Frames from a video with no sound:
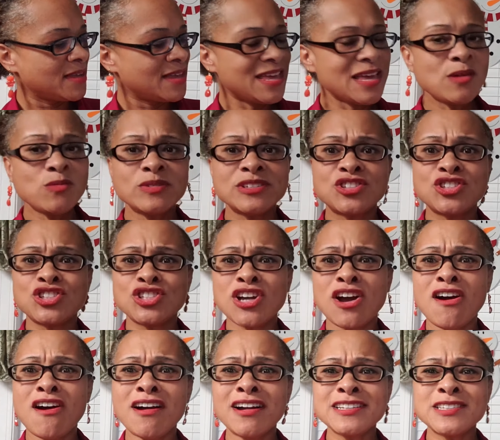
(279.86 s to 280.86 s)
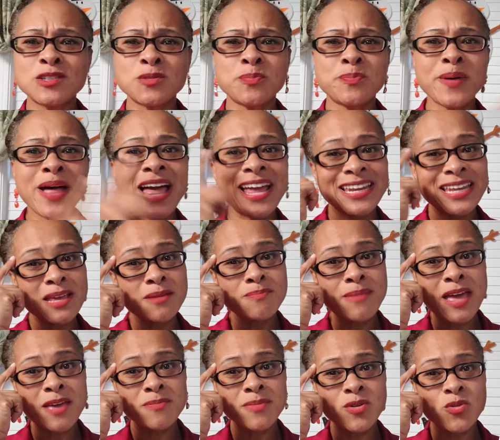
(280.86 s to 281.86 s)
It was charged, but it
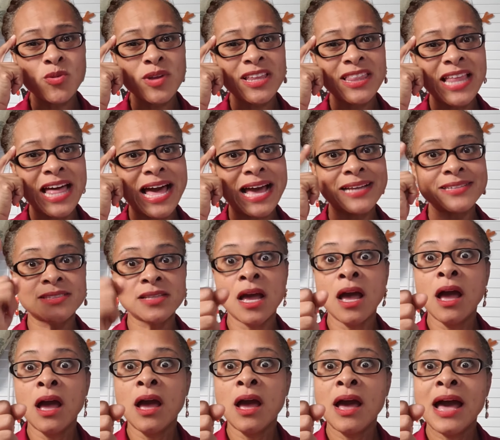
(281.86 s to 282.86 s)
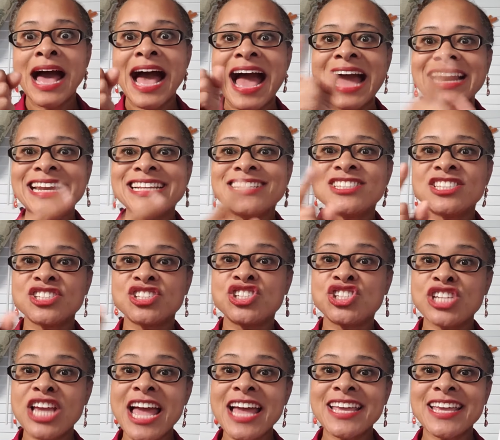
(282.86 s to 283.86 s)
made me realize I need to
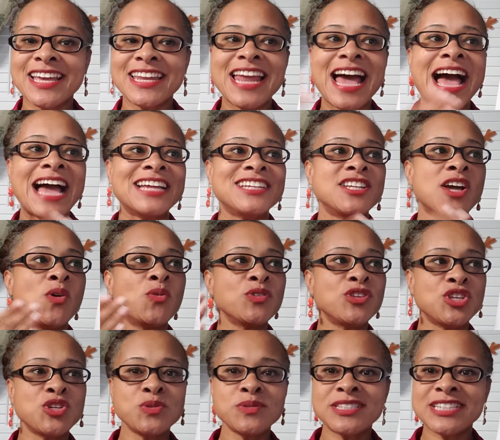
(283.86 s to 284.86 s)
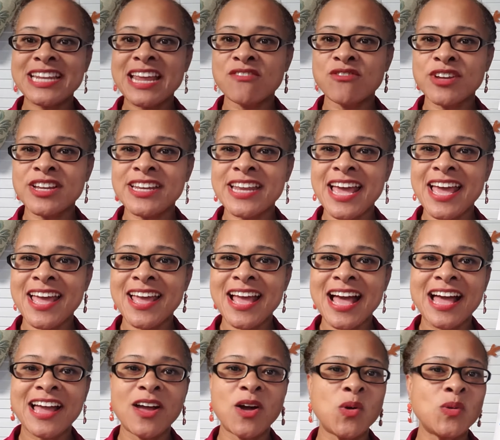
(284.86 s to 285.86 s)
check it. I don't use it every day.
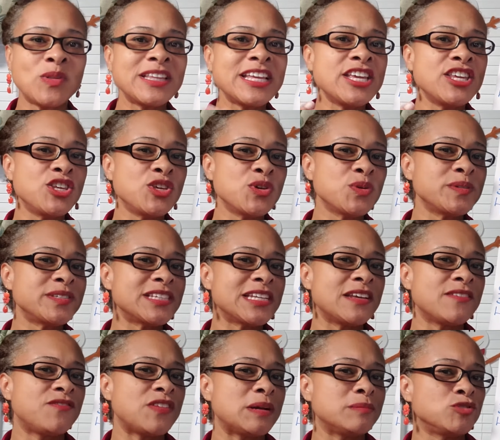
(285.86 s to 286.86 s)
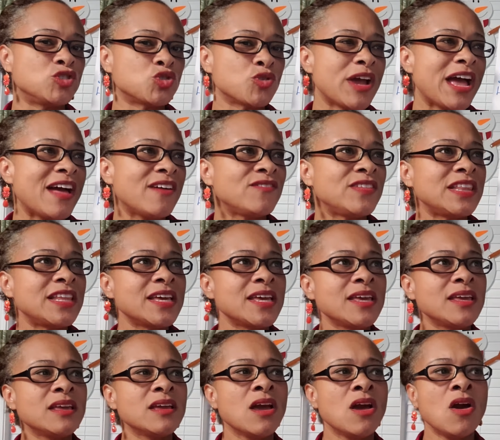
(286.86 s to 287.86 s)
I only use it if I'm
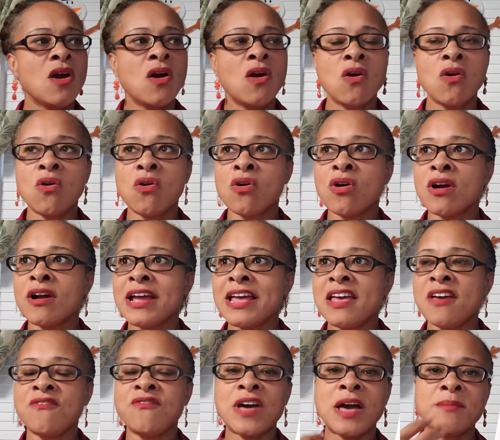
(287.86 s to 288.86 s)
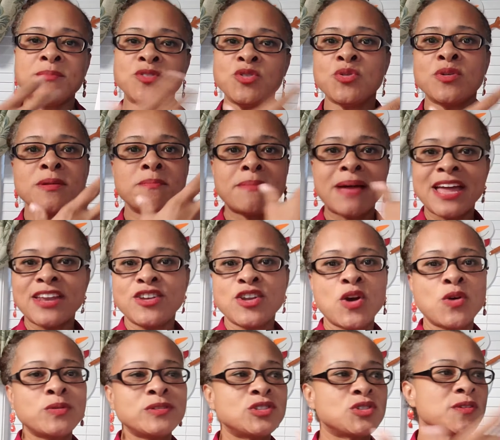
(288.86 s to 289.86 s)
traveling or if I'm doing my
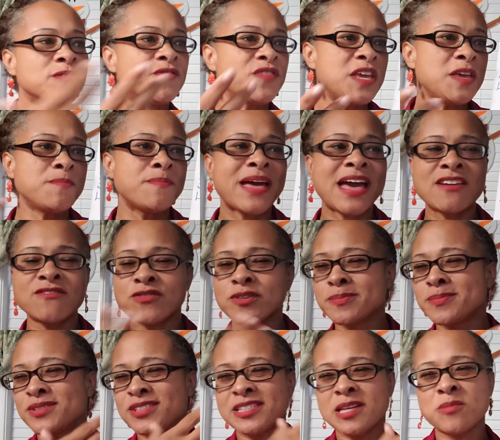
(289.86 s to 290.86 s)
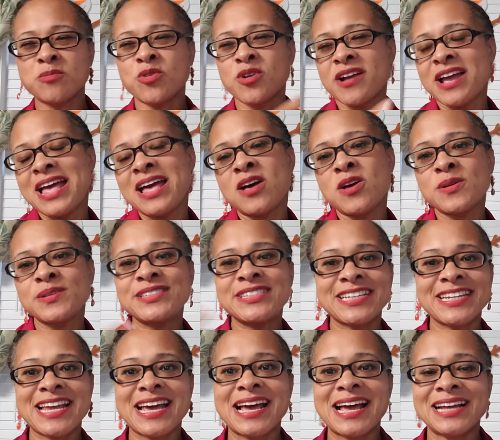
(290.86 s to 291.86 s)
notes or feedback from somewhere else
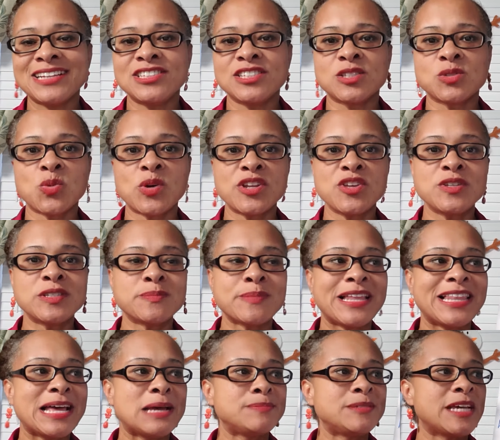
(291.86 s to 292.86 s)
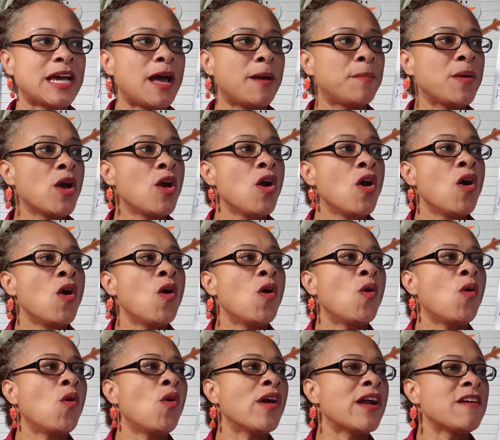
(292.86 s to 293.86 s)
and I just want to use my laptop,
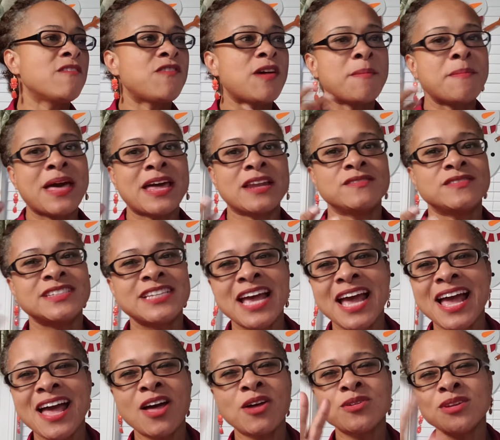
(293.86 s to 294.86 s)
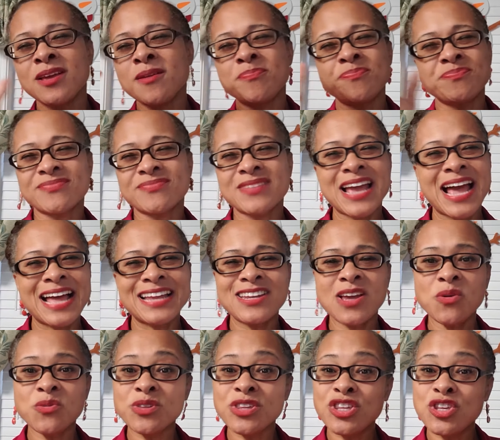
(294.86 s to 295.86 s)
or if I'm out of town. I
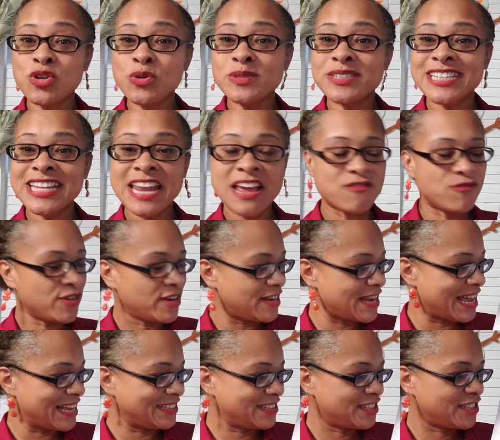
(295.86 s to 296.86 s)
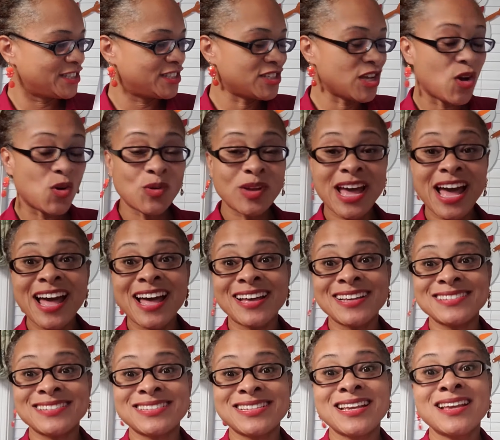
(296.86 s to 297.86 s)
don't use it every day. So
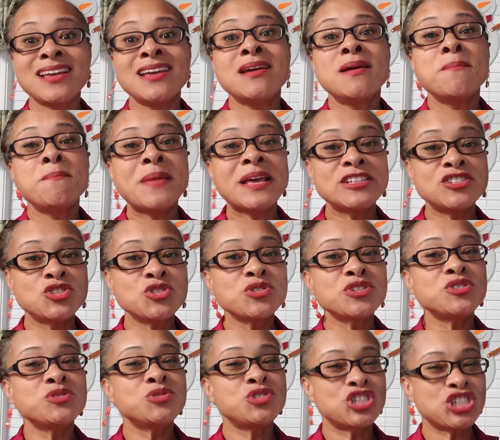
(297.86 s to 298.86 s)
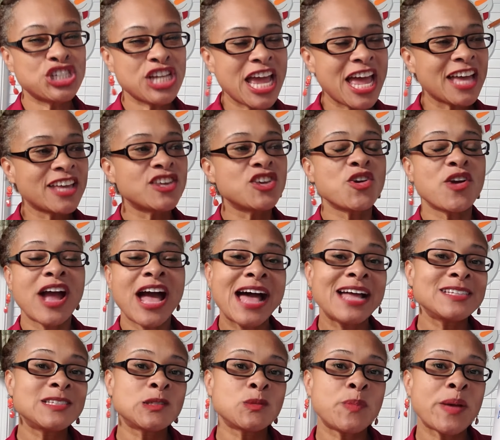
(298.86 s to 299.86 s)
guys, Make sure you check your
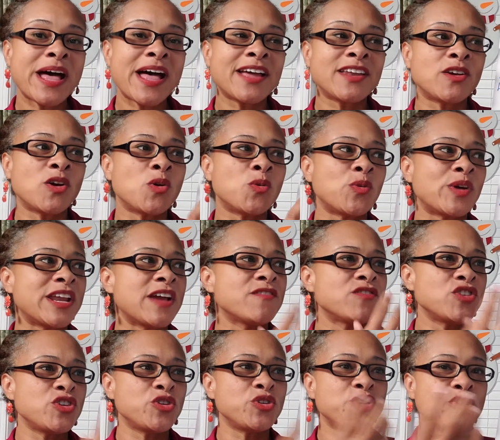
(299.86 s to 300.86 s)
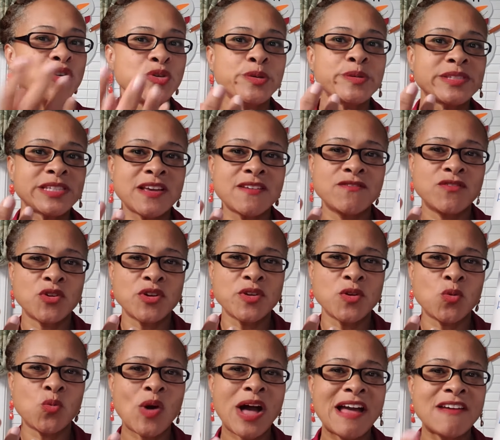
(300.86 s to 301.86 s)
hotspot or whatever you're using for
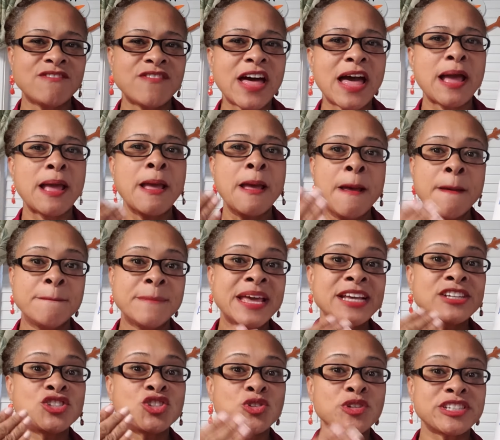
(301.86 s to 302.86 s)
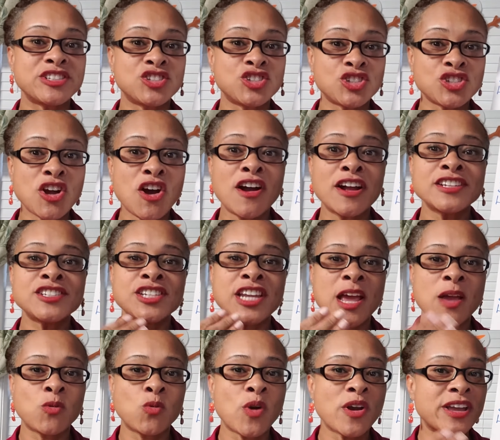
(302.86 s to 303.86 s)
your Wi-Fi. Make sure it's charged
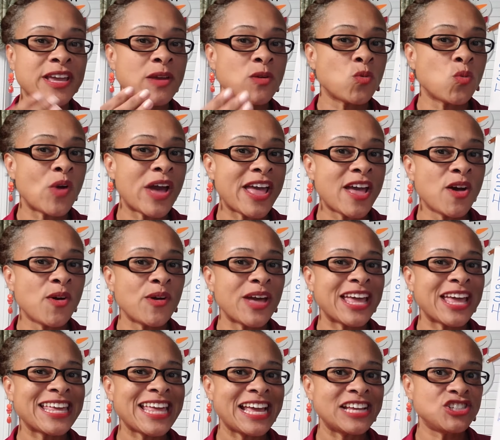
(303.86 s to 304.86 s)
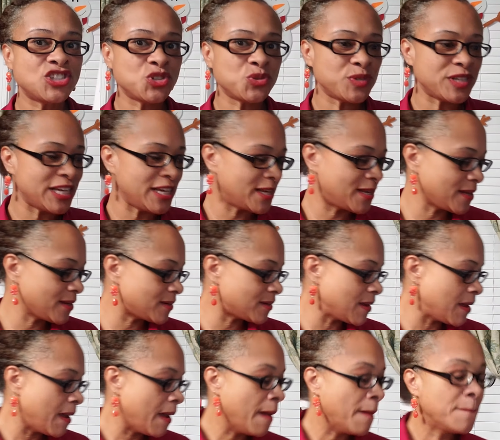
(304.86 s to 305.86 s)
and working well case you need it.
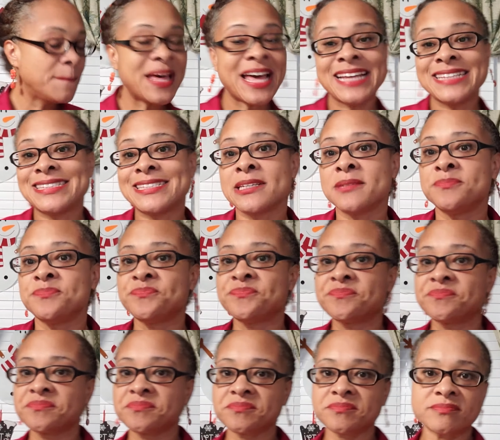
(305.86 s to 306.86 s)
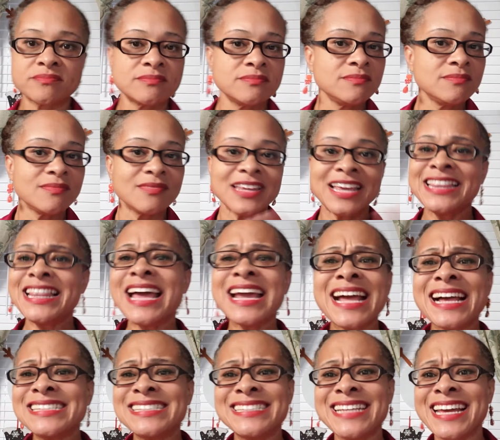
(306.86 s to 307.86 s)
But like
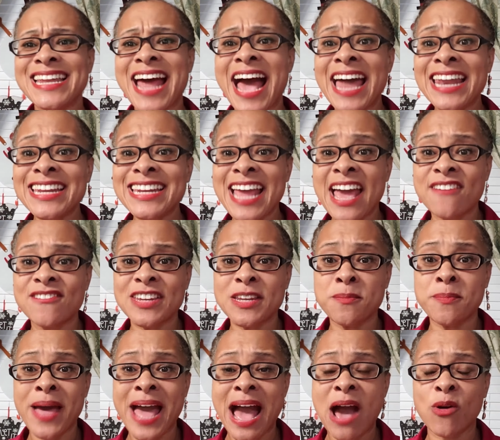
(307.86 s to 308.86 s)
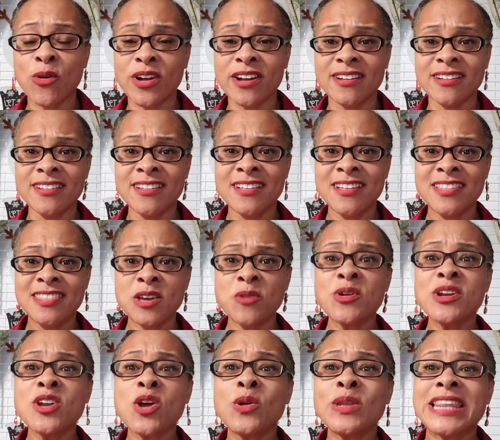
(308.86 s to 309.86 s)
I said, I didn't have any power. There
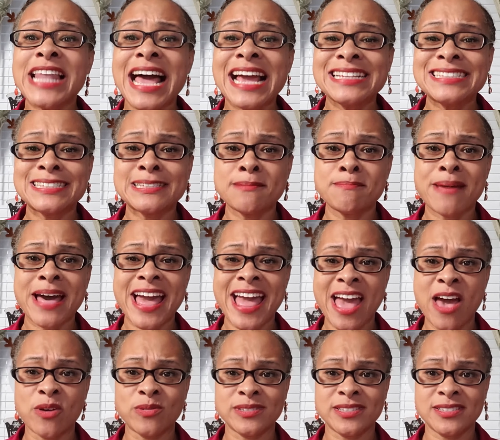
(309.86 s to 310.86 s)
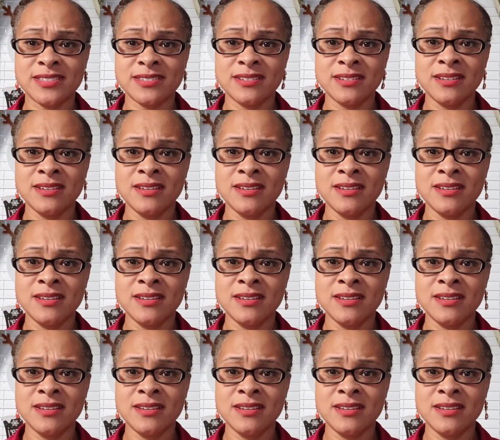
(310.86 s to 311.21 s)
were no lights in my house.